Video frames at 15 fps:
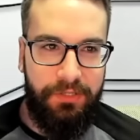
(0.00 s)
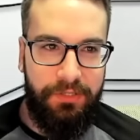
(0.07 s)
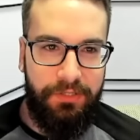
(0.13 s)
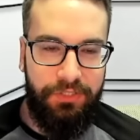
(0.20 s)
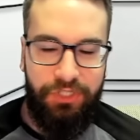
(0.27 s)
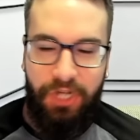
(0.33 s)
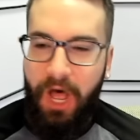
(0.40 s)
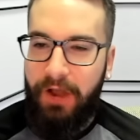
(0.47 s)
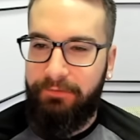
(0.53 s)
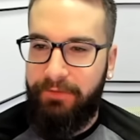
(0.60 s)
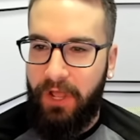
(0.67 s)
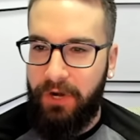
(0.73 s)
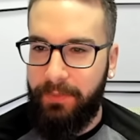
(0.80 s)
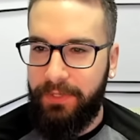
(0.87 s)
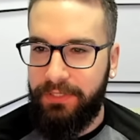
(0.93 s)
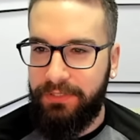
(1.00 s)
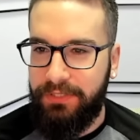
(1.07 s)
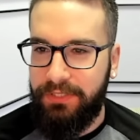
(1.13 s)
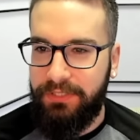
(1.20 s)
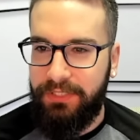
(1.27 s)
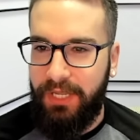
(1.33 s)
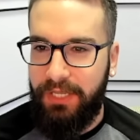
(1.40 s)
John Fetterman's
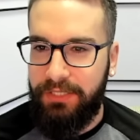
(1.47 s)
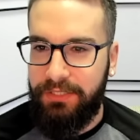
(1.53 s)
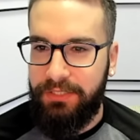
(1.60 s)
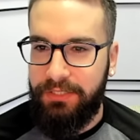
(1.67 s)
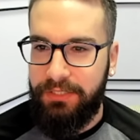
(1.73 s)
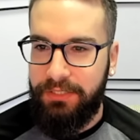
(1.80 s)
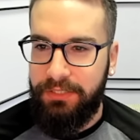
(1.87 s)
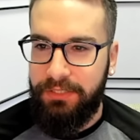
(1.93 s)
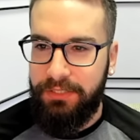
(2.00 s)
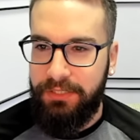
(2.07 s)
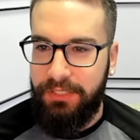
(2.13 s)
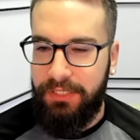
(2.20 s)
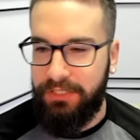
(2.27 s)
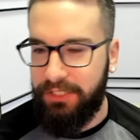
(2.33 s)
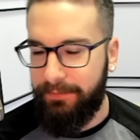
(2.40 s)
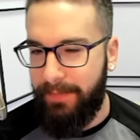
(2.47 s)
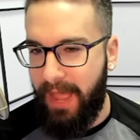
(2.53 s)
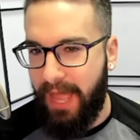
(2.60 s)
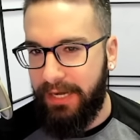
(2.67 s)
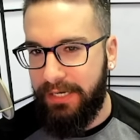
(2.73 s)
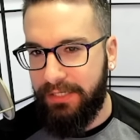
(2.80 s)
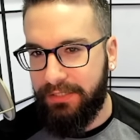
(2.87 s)
descent into
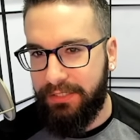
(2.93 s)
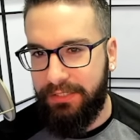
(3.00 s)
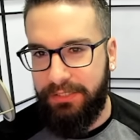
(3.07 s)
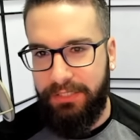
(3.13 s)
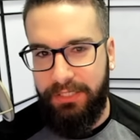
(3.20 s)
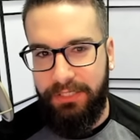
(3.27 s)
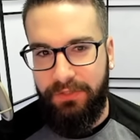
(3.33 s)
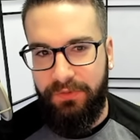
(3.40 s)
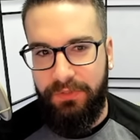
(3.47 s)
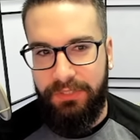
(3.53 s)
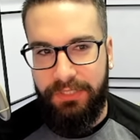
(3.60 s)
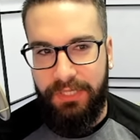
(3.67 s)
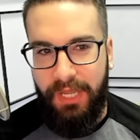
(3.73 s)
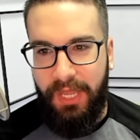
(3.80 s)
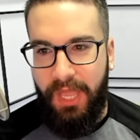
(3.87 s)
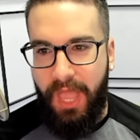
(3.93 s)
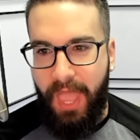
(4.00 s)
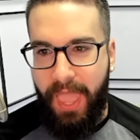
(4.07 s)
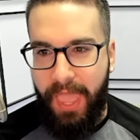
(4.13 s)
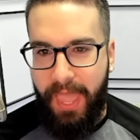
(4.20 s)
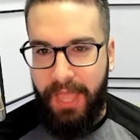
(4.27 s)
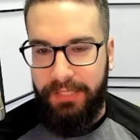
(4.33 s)
madness continues,
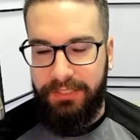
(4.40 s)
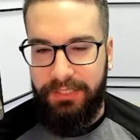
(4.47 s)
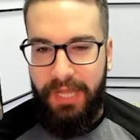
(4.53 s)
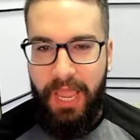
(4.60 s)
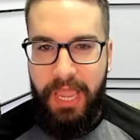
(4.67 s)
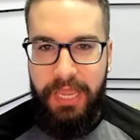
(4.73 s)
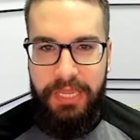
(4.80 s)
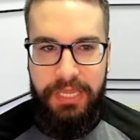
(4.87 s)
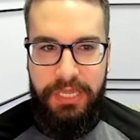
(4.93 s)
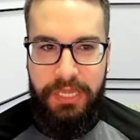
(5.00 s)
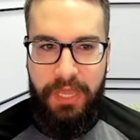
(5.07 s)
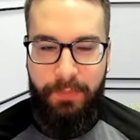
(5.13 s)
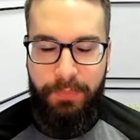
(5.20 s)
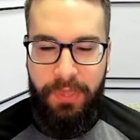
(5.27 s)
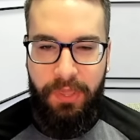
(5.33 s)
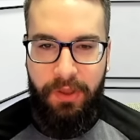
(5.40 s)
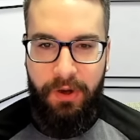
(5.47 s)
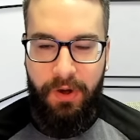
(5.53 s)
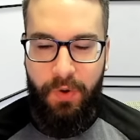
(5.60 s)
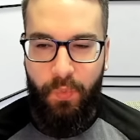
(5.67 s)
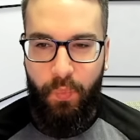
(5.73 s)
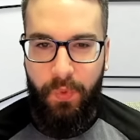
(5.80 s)
and today he
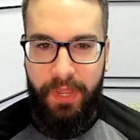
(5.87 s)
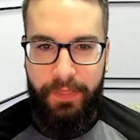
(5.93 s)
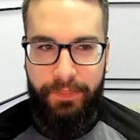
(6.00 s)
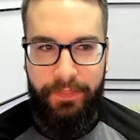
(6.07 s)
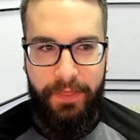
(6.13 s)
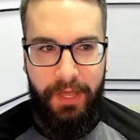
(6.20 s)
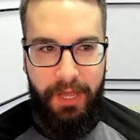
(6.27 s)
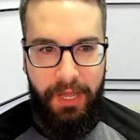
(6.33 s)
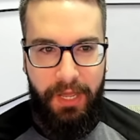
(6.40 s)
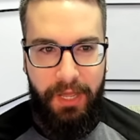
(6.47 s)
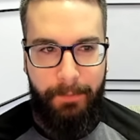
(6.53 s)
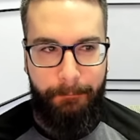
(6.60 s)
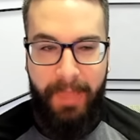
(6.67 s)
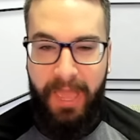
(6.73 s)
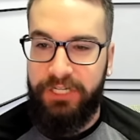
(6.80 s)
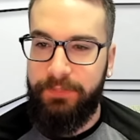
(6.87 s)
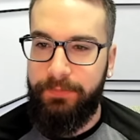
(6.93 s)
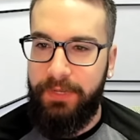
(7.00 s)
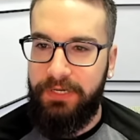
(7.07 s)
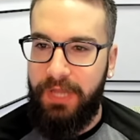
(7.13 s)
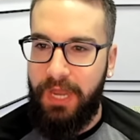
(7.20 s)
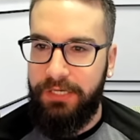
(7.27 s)
appeared with
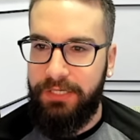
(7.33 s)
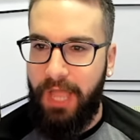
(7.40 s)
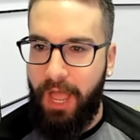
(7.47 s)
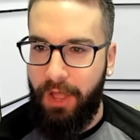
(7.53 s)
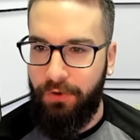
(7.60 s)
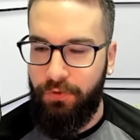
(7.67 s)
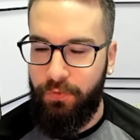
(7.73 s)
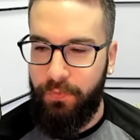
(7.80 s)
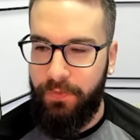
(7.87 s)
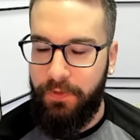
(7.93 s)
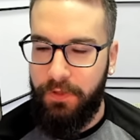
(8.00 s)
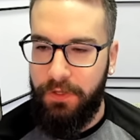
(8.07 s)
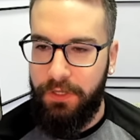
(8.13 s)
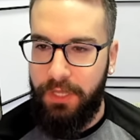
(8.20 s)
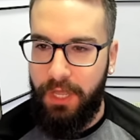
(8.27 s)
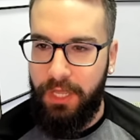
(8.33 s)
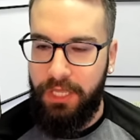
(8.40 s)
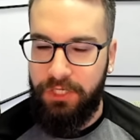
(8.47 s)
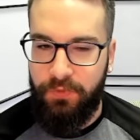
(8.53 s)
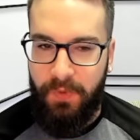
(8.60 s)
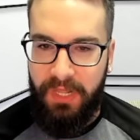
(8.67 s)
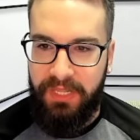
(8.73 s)
Benjamin Netanyahu, the
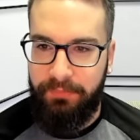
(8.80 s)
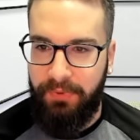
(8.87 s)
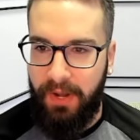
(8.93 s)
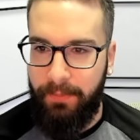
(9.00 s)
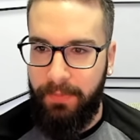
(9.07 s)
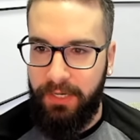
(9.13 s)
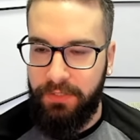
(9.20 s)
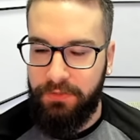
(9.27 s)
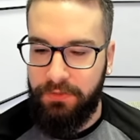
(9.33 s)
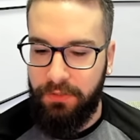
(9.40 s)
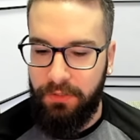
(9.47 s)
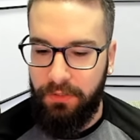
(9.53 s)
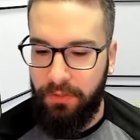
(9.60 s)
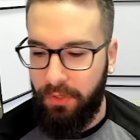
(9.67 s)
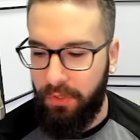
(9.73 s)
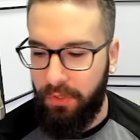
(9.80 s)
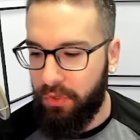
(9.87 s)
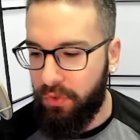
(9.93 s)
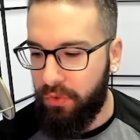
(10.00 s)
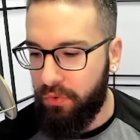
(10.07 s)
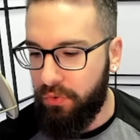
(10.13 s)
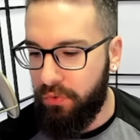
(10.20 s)
Israeli prime minister,
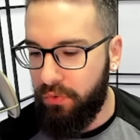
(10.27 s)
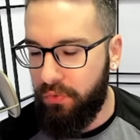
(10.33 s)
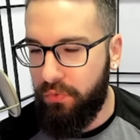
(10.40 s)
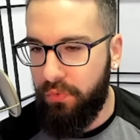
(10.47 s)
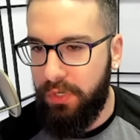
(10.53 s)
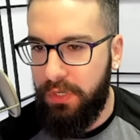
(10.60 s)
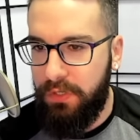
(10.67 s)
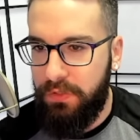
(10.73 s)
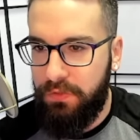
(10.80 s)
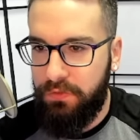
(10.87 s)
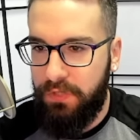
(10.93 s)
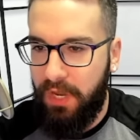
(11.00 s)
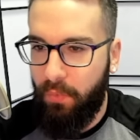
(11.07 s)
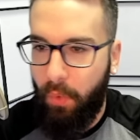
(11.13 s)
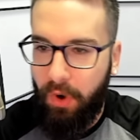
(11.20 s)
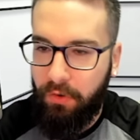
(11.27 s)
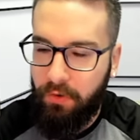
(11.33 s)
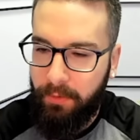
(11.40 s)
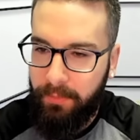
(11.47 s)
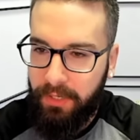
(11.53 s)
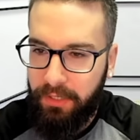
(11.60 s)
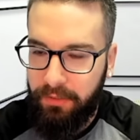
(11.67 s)
who is a war
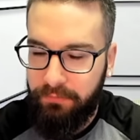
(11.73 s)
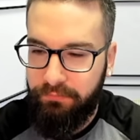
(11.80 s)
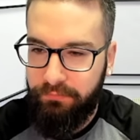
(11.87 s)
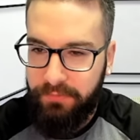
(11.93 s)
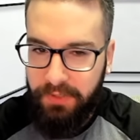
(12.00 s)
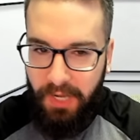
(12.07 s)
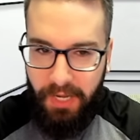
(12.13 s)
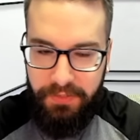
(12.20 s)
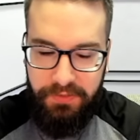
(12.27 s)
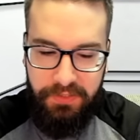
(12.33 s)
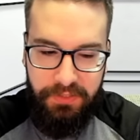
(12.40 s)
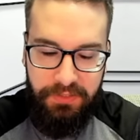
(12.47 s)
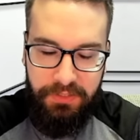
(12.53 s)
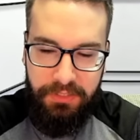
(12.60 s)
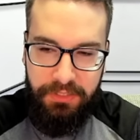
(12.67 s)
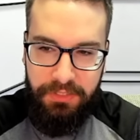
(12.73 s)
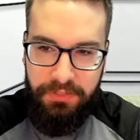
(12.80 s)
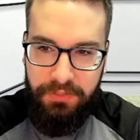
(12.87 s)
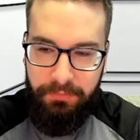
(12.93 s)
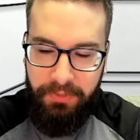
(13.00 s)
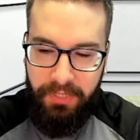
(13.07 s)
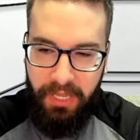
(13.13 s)
criminal. The ICC
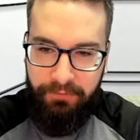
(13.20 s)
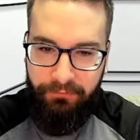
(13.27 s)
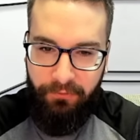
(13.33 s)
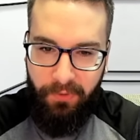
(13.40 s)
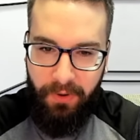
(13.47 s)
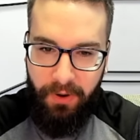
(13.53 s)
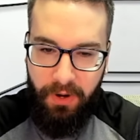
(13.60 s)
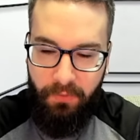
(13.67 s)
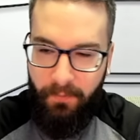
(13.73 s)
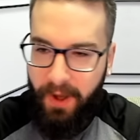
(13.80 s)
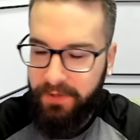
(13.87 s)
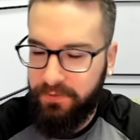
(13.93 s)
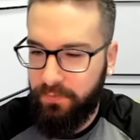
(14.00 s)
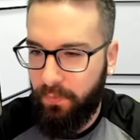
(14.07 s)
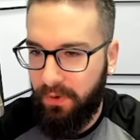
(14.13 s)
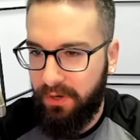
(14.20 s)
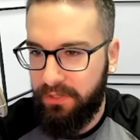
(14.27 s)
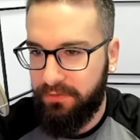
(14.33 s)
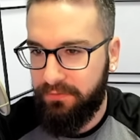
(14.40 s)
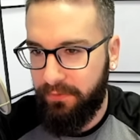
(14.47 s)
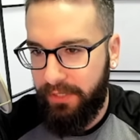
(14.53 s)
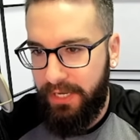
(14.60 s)
just applied for arrest
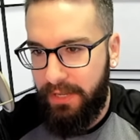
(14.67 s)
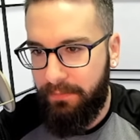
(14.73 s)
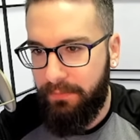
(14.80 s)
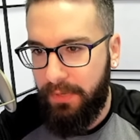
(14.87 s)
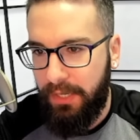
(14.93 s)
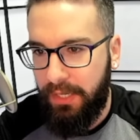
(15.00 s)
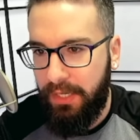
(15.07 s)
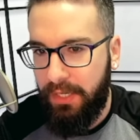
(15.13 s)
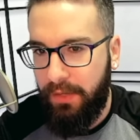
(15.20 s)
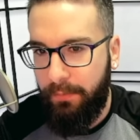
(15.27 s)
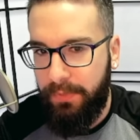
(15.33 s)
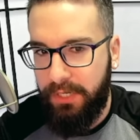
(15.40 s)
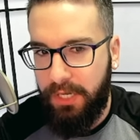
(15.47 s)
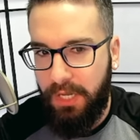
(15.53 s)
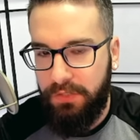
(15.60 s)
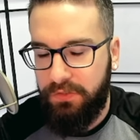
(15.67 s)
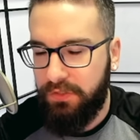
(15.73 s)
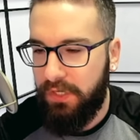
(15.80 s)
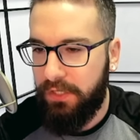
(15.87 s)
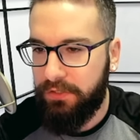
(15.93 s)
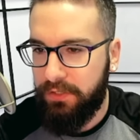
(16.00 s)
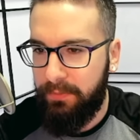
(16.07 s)
warrants for him because
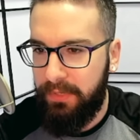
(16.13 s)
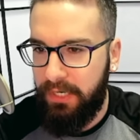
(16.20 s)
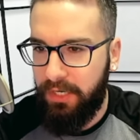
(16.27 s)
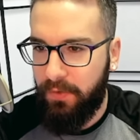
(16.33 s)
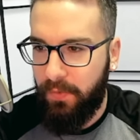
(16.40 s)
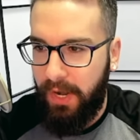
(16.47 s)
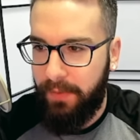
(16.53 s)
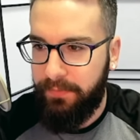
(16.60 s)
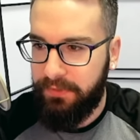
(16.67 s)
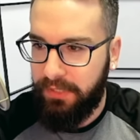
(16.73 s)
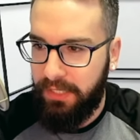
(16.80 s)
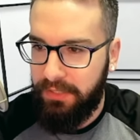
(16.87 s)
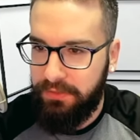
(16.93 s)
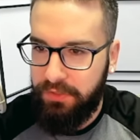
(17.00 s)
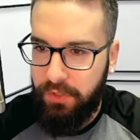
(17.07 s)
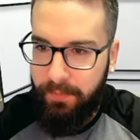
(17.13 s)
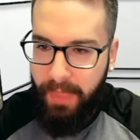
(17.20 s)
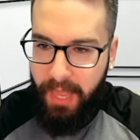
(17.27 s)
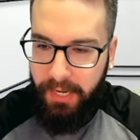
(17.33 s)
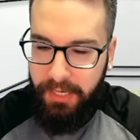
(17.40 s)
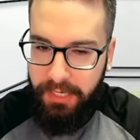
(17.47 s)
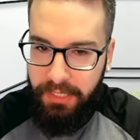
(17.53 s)
he has committed crimes against
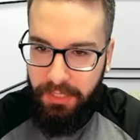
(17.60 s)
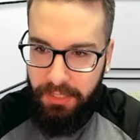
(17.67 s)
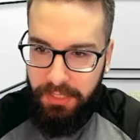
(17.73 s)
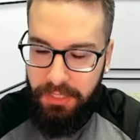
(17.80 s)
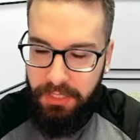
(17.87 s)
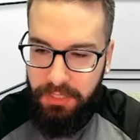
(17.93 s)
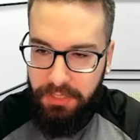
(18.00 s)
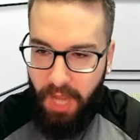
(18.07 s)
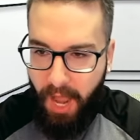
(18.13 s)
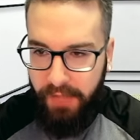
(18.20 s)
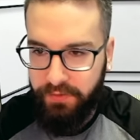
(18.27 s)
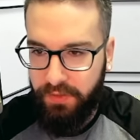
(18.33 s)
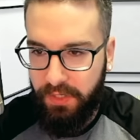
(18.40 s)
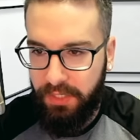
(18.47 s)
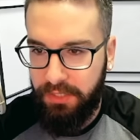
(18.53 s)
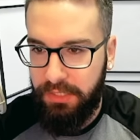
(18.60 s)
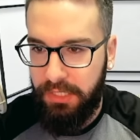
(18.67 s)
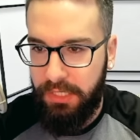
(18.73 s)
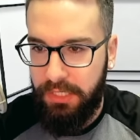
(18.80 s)
humanity in Gaza.